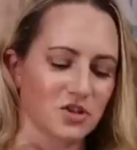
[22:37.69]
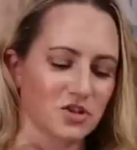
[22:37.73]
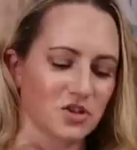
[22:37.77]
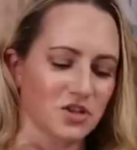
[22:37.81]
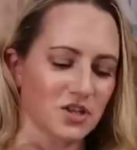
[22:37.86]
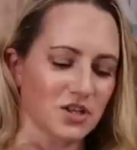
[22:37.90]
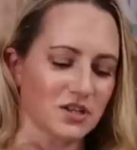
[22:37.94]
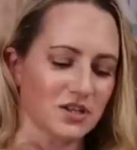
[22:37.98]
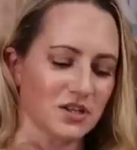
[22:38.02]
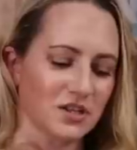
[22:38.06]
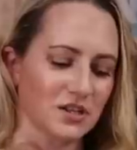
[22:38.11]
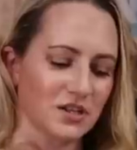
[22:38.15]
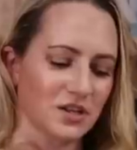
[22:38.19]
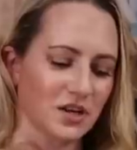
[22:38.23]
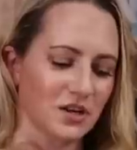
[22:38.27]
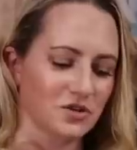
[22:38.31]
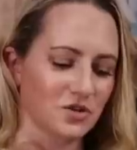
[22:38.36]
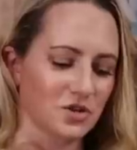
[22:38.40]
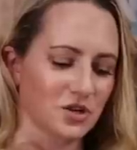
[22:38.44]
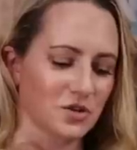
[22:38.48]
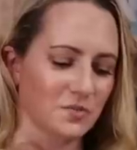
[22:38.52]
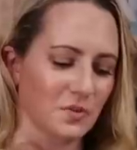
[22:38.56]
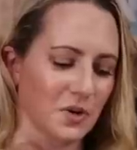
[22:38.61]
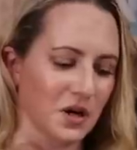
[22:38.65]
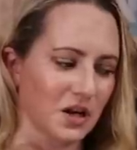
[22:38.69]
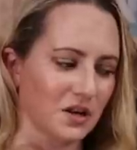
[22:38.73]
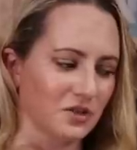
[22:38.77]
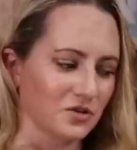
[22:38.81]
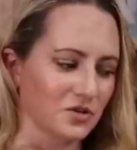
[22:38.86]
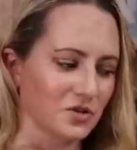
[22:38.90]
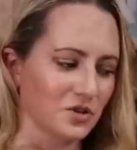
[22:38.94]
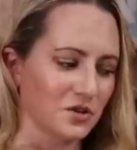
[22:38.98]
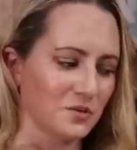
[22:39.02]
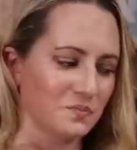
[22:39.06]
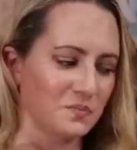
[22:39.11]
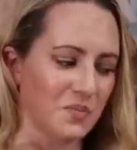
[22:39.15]
is just a touch smaller.
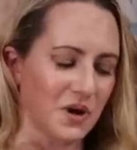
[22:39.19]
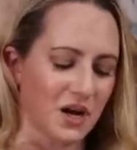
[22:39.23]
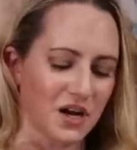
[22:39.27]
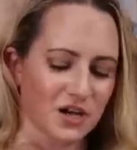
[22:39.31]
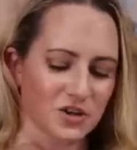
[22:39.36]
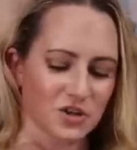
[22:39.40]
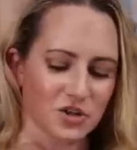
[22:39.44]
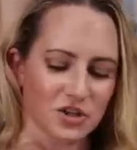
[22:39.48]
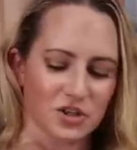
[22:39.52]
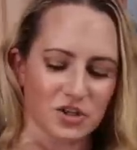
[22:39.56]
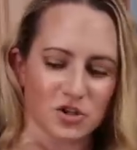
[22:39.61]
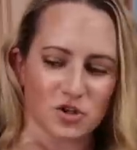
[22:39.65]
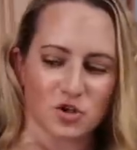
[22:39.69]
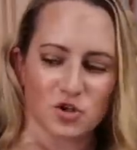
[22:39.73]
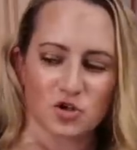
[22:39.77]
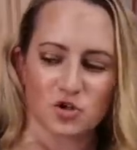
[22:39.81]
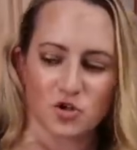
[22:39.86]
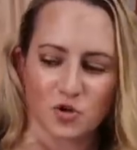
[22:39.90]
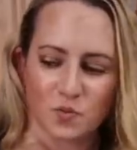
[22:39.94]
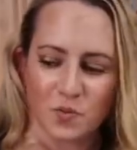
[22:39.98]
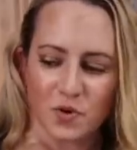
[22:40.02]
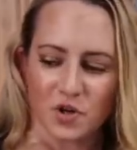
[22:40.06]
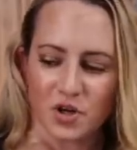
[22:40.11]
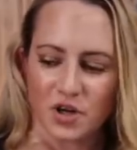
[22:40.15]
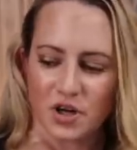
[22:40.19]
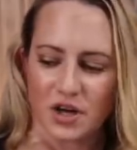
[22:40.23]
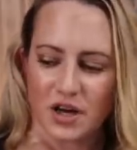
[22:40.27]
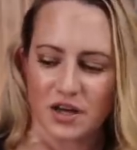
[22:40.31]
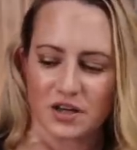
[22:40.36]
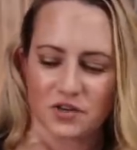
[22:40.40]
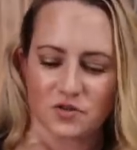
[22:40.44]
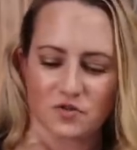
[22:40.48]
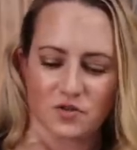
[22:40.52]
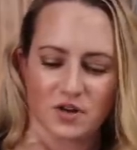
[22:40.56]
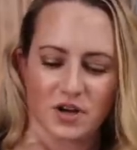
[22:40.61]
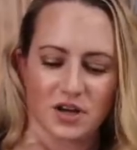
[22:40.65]
So the Boscia is super
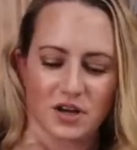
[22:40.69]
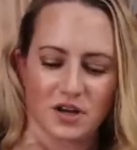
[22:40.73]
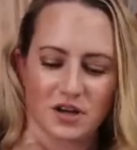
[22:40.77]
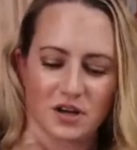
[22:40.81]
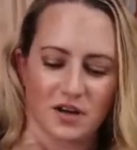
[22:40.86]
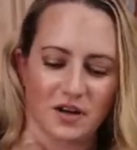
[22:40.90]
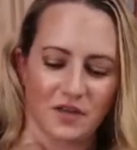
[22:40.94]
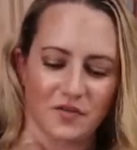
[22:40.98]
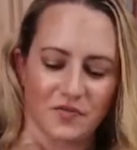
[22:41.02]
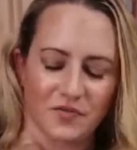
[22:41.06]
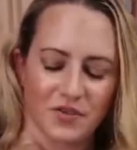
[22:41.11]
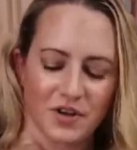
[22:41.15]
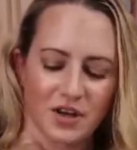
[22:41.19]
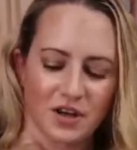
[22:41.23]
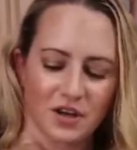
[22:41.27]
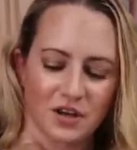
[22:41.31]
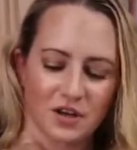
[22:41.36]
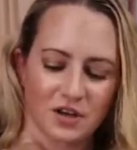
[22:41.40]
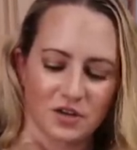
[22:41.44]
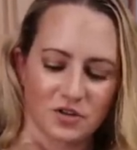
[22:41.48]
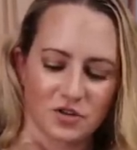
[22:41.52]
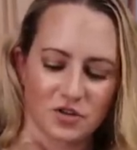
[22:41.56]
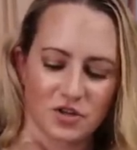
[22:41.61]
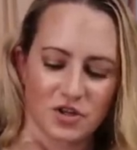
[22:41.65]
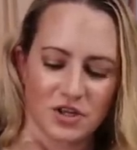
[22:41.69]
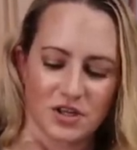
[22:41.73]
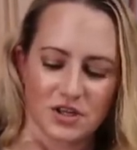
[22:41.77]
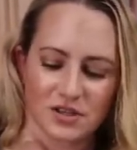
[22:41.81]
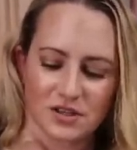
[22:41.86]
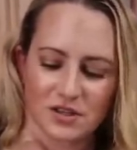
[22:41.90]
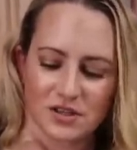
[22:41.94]
hydrating chia